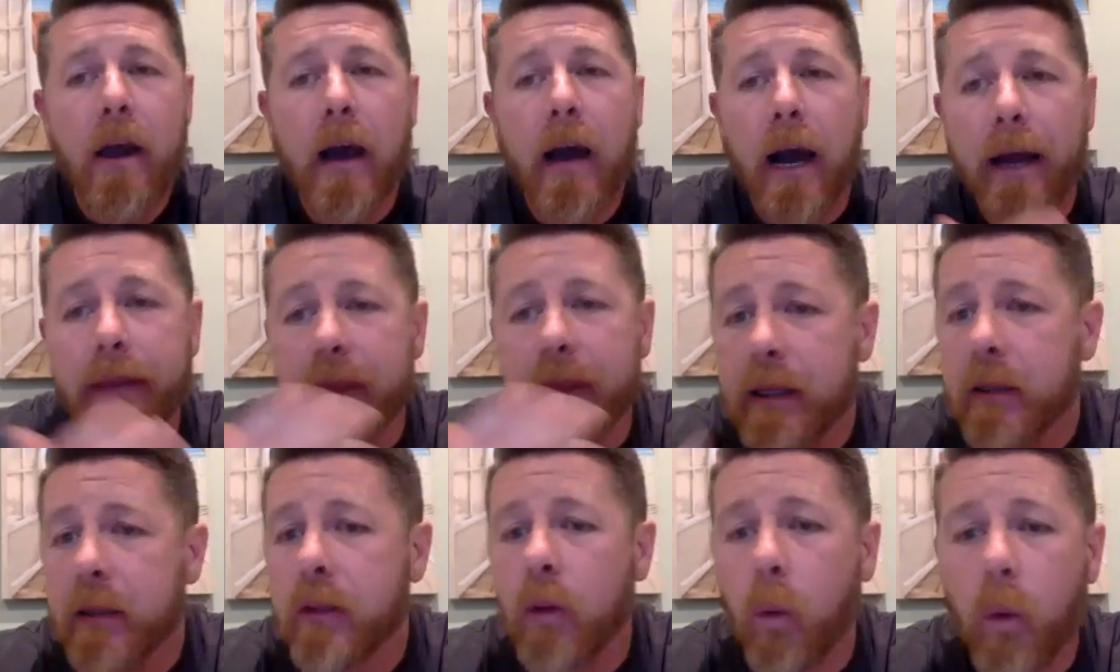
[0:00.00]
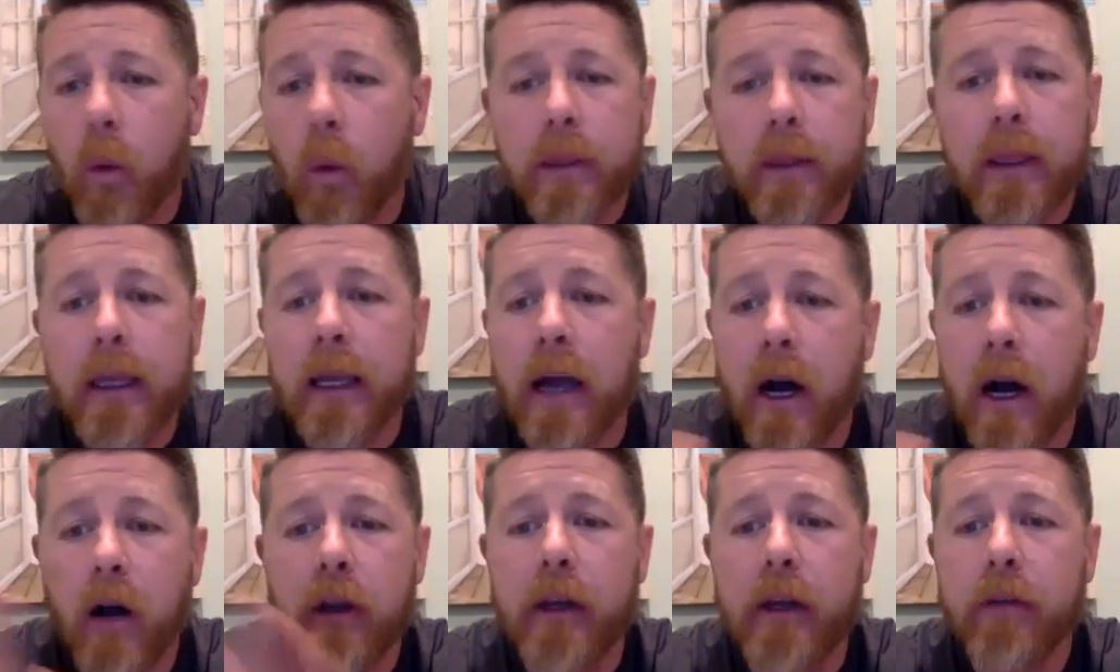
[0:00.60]
I think the one
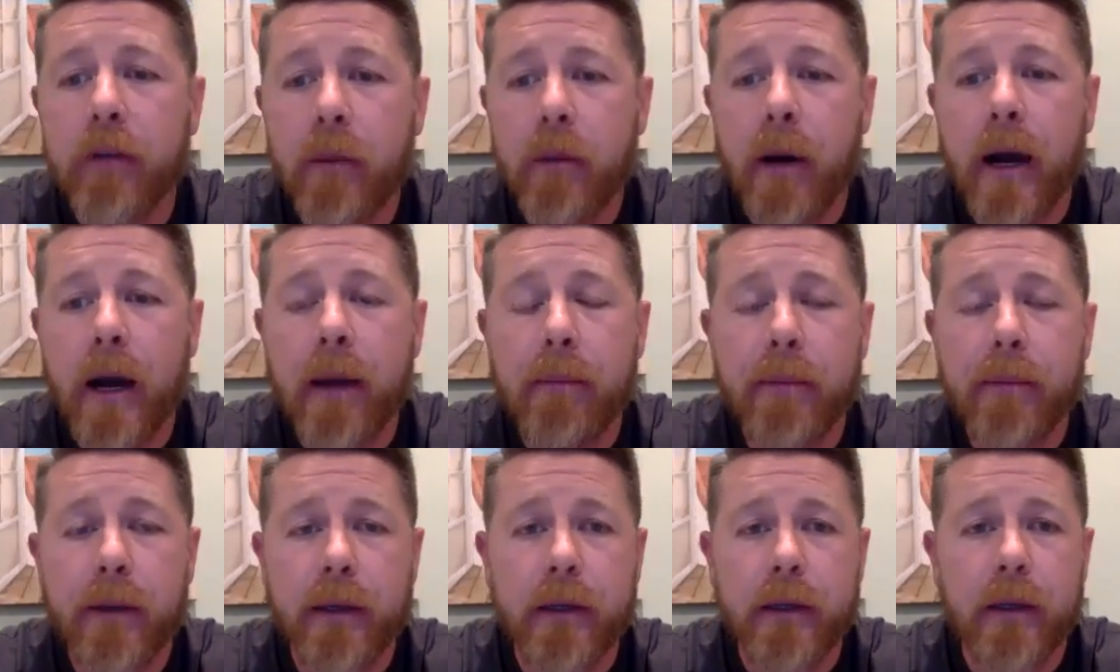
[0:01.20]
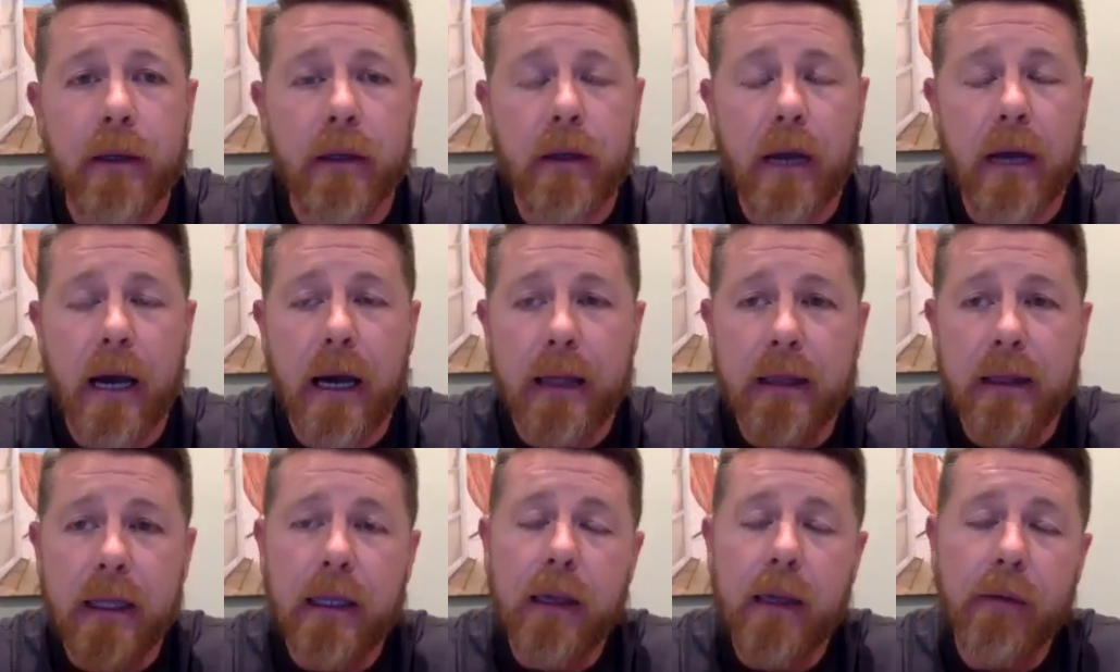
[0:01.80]
thing, I'll give you my opinion.
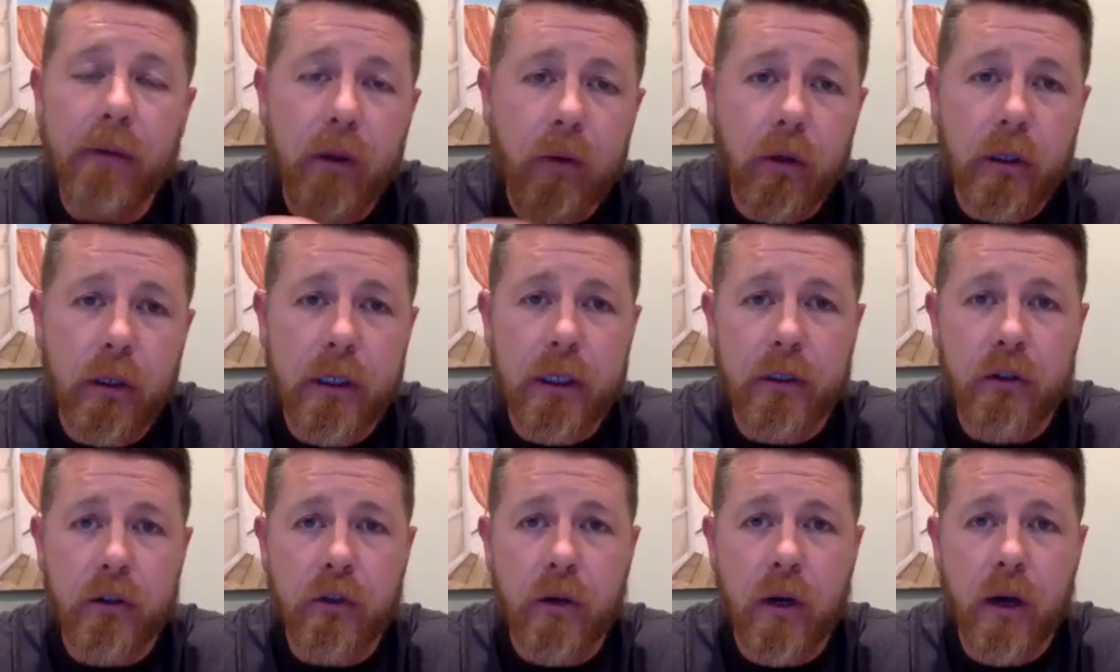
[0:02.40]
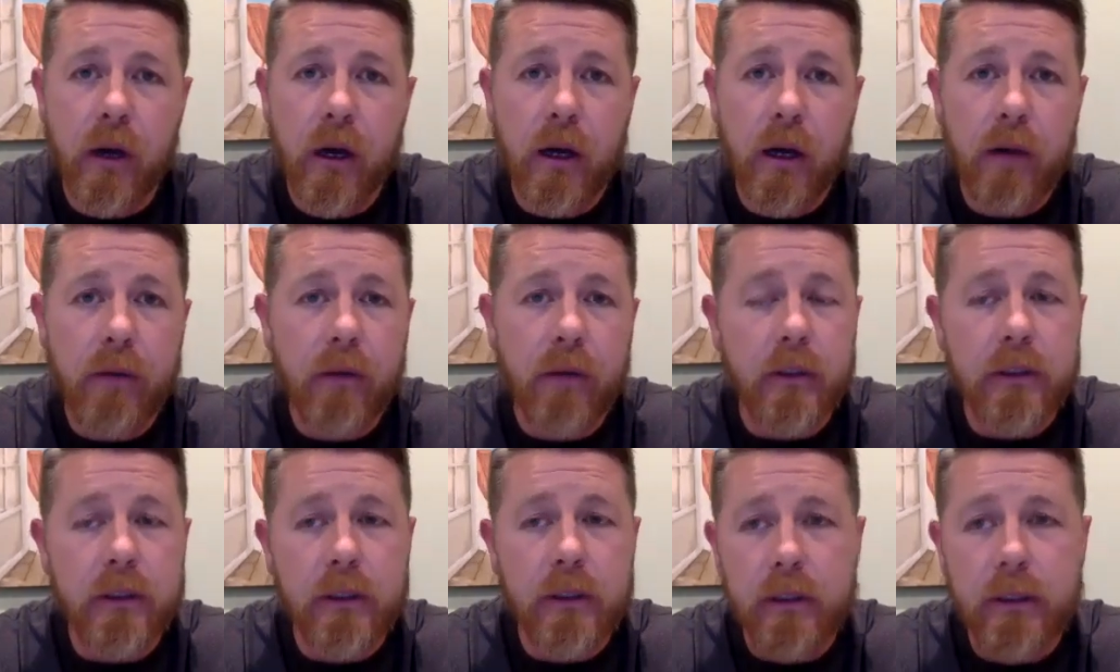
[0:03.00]
I think if you look at Tron
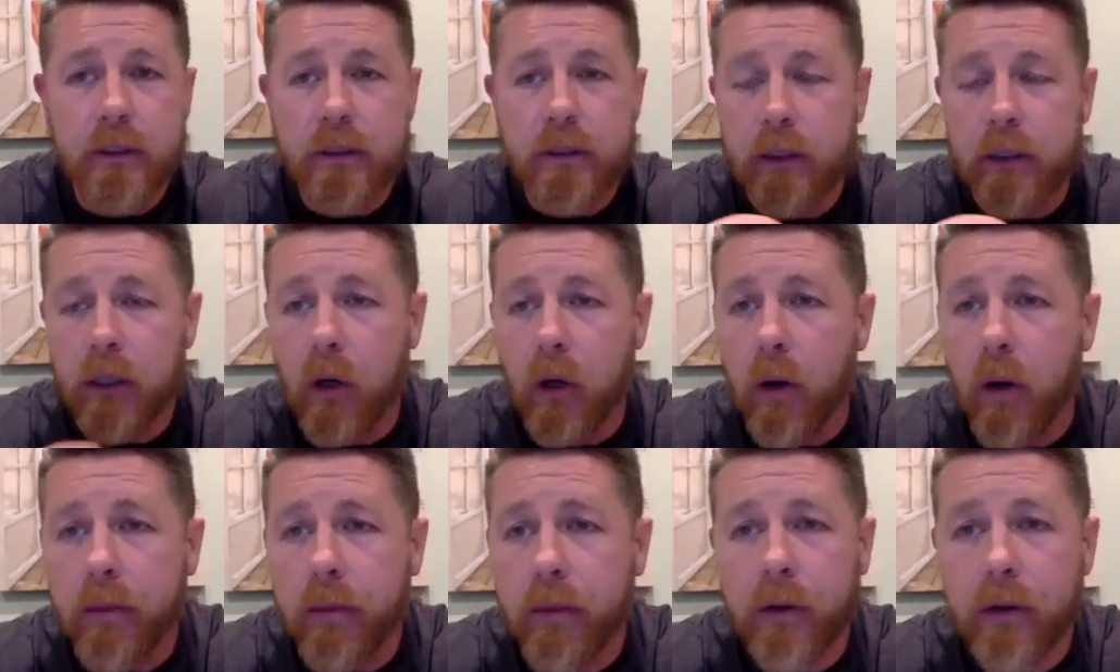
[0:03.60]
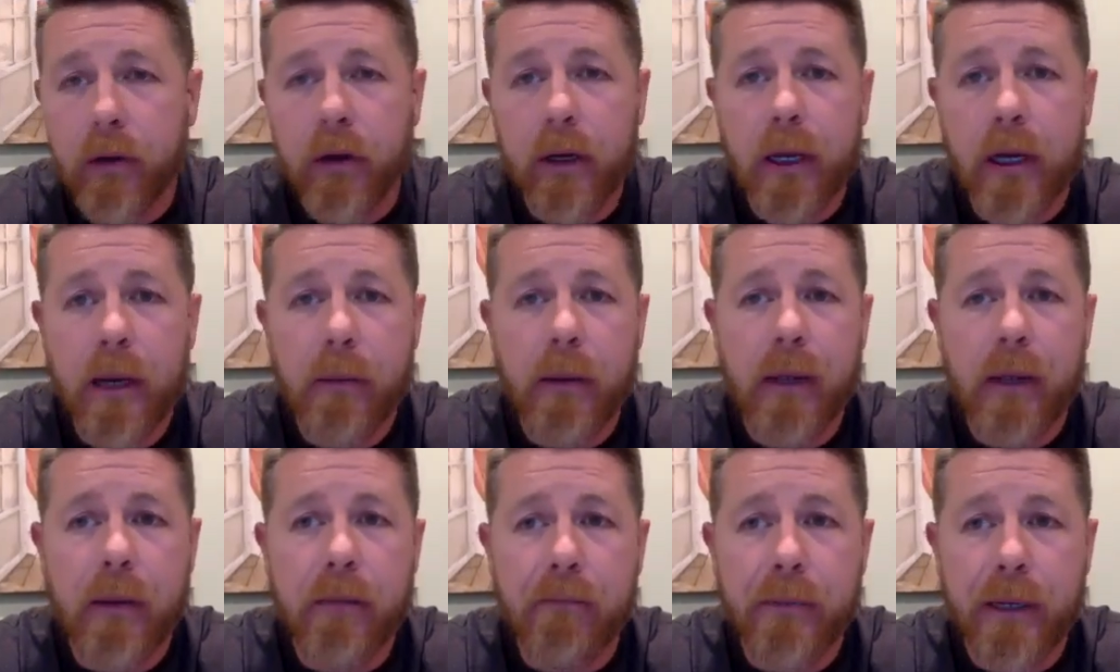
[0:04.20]
versus, Ethereum
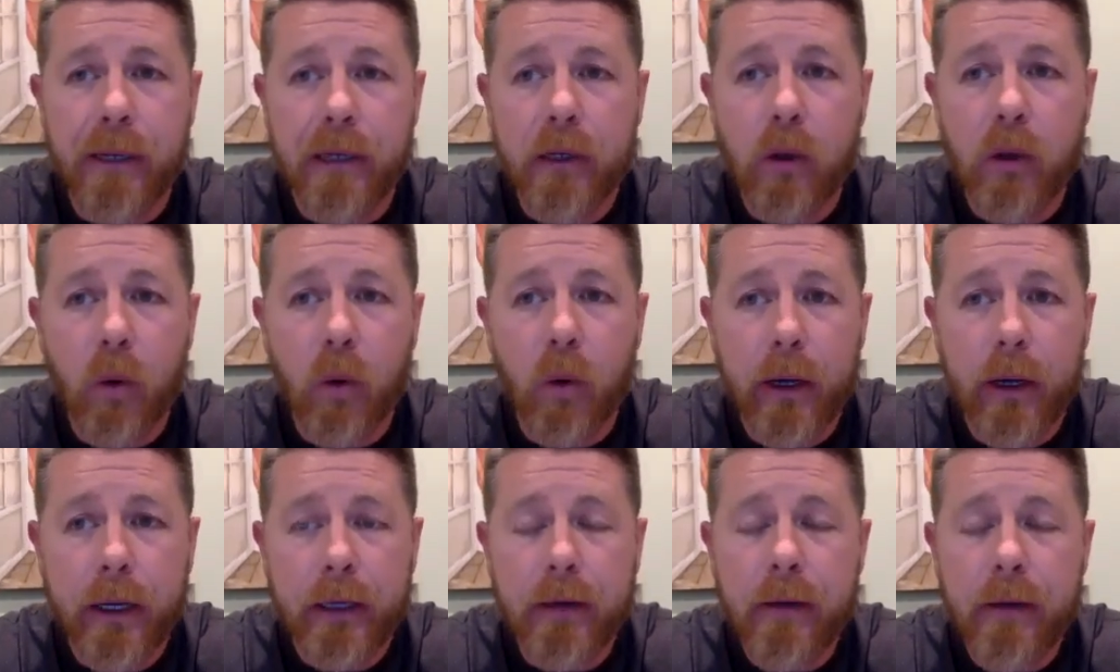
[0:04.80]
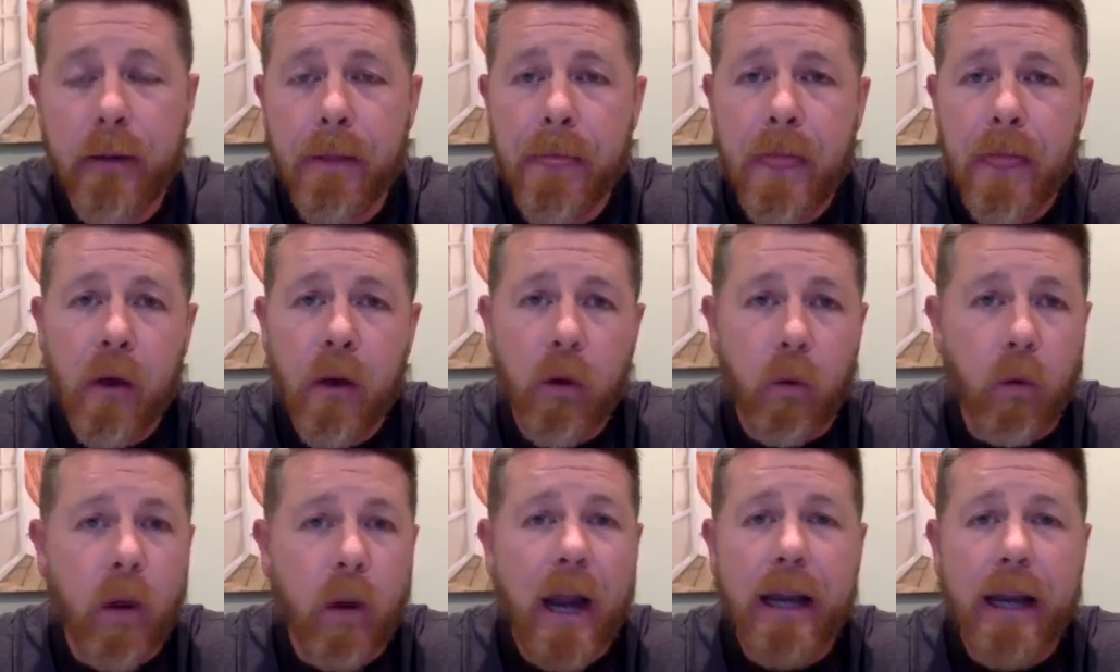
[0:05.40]
and Bitcoin,
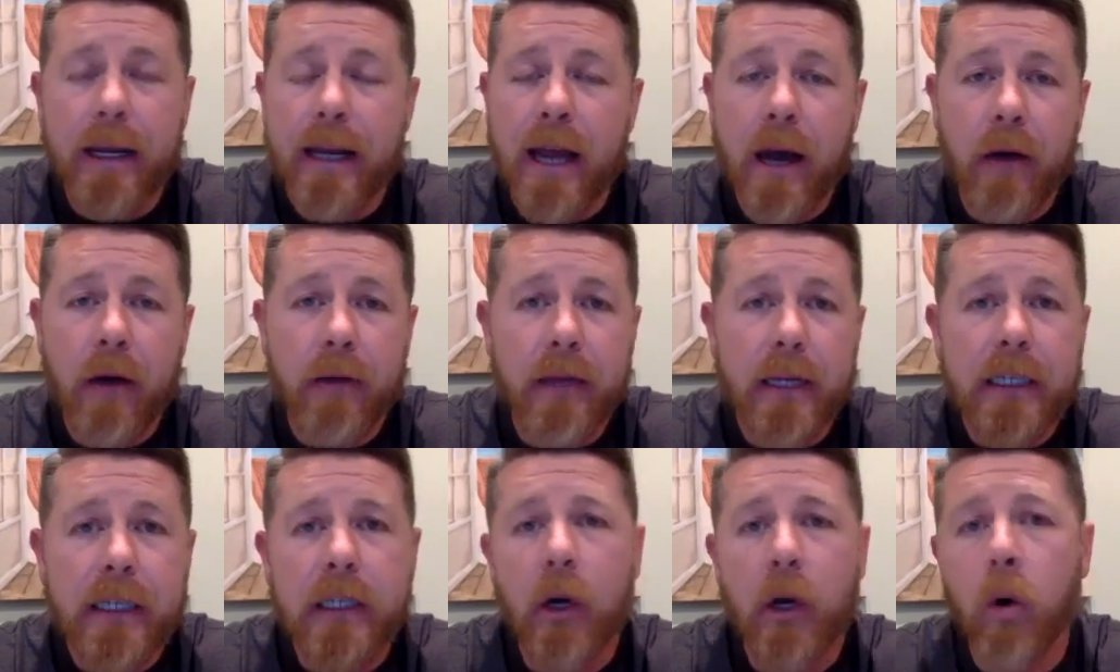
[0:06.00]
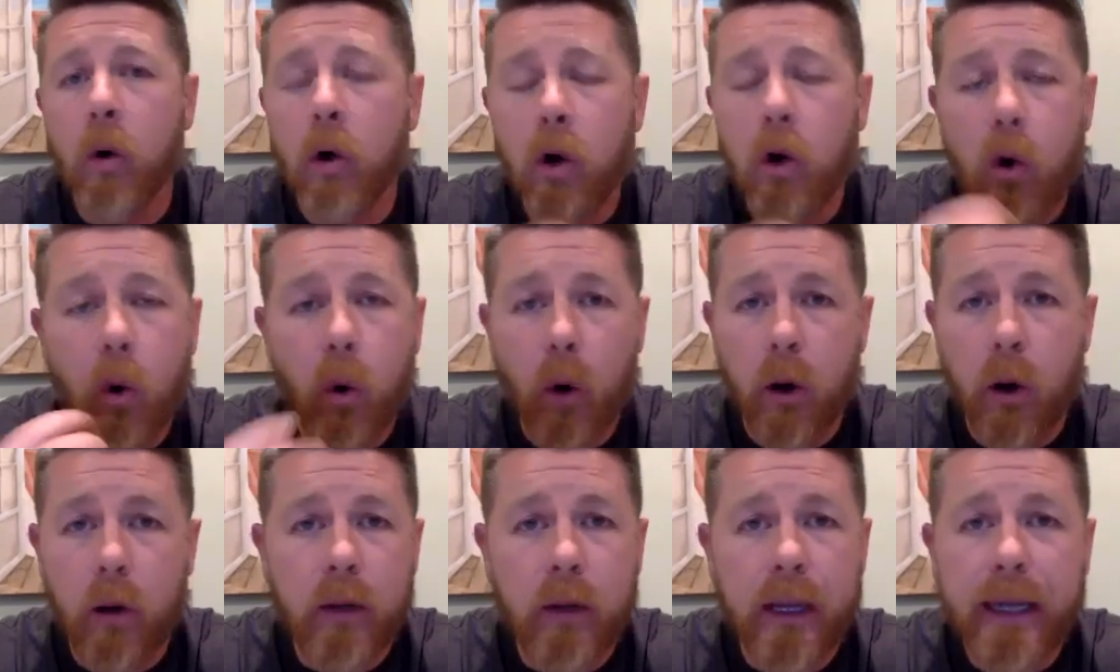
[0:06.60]
right now they don't
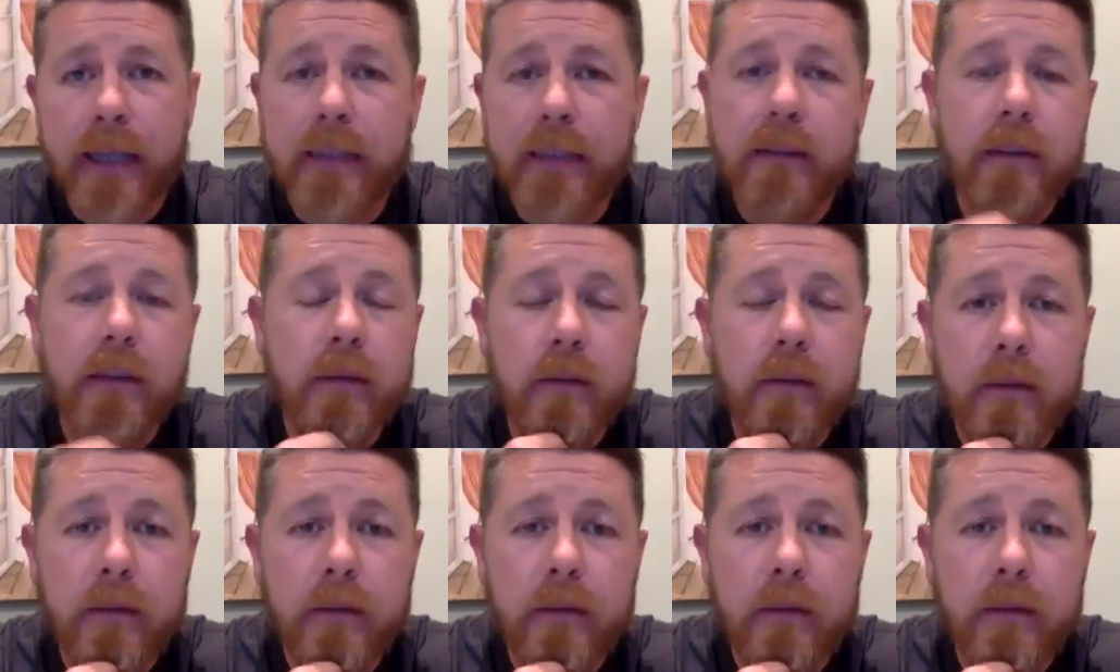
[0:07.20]
correlate.